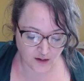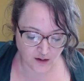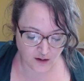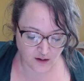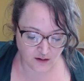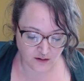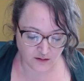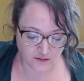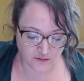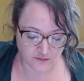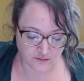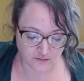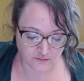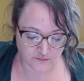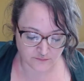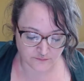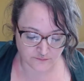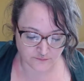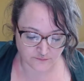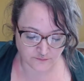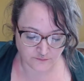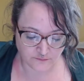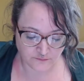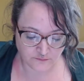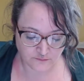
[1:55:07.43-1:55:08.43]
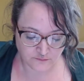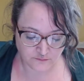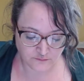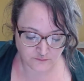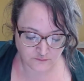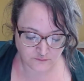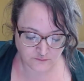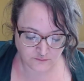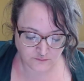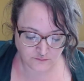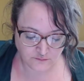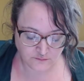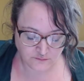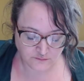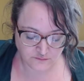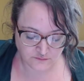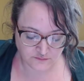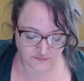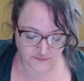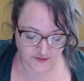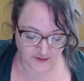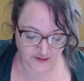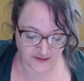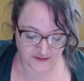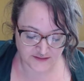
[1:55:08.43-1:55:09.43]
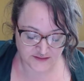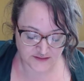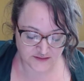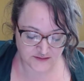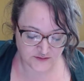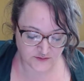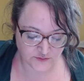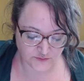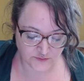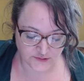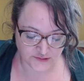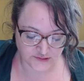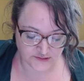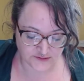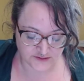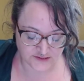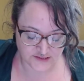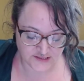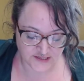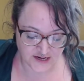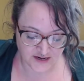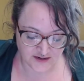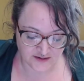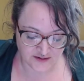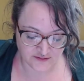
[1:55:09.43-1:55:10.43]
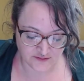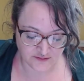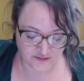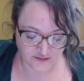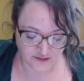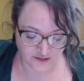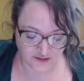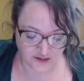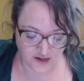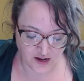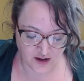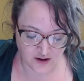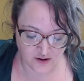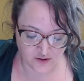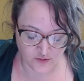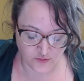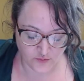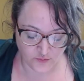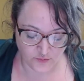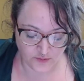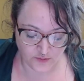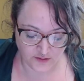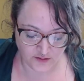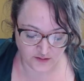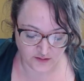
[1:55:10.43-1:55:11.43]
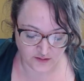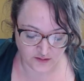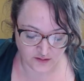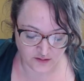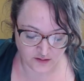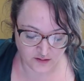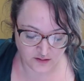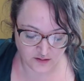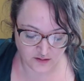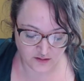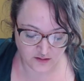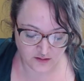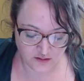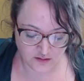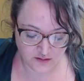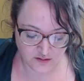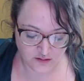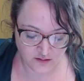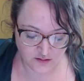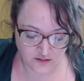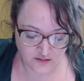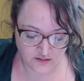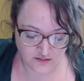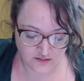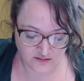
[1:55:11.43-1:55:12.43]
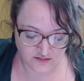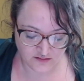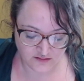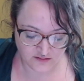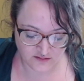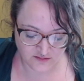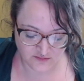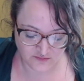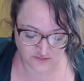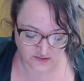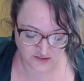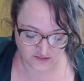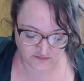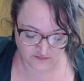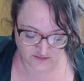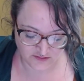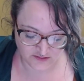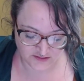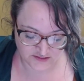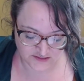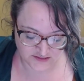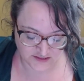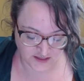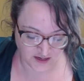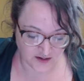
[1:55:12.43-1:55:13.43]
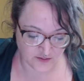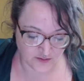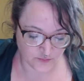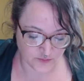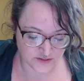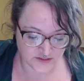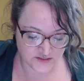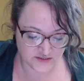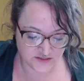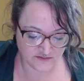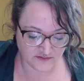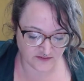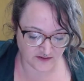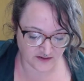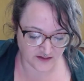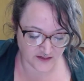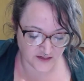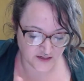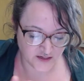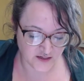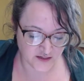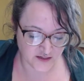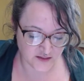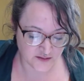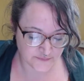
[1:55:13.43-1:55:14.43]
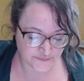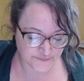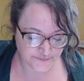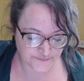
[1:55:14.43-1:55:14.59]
But I just don't understand like how we even decide what's funny.